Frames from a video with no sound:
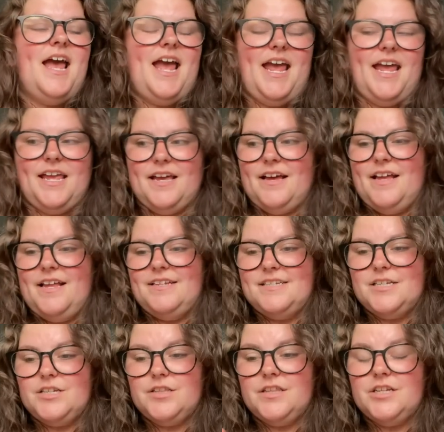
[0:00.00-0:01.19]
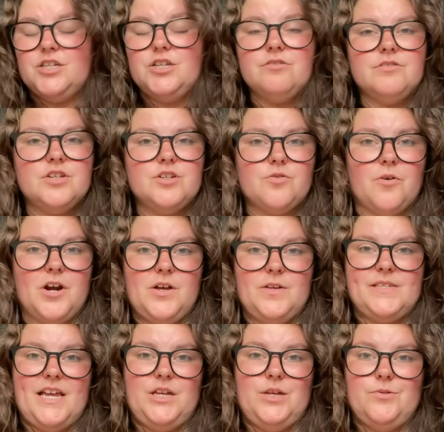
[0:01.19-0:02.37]
and the two tutorials
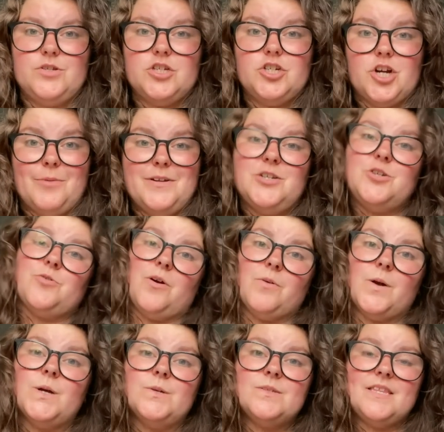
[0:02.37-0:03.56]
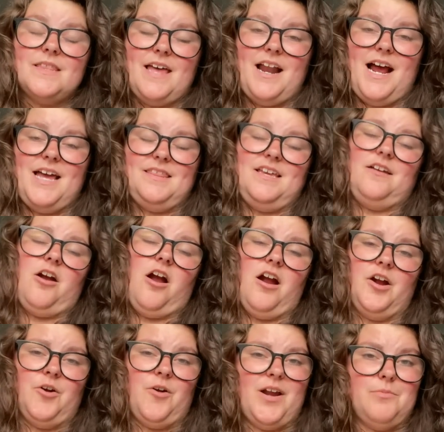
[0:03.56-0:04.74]
that use German short rows that I think are
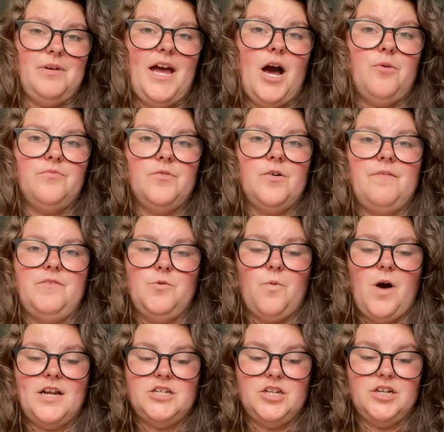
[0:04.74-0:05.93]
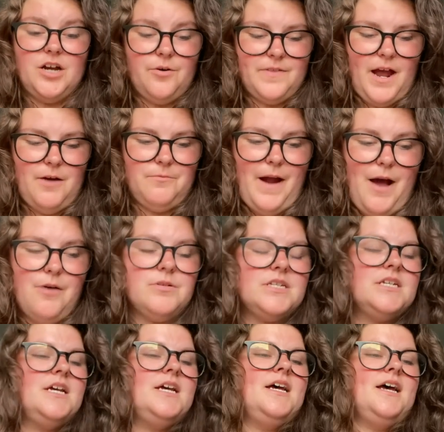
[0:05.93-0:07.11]
incredibly helpful if you want to go that route.
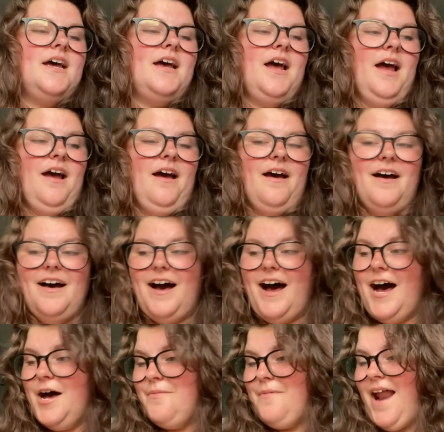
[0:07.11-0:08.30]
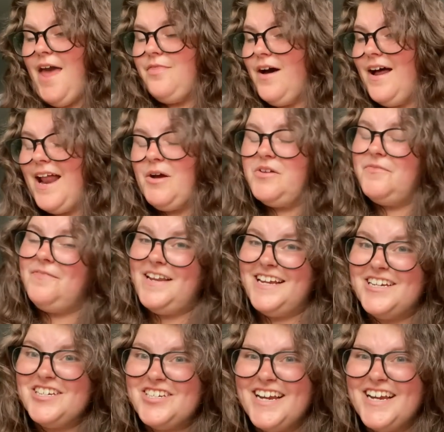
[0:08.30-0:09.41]
Um, I thought I would finish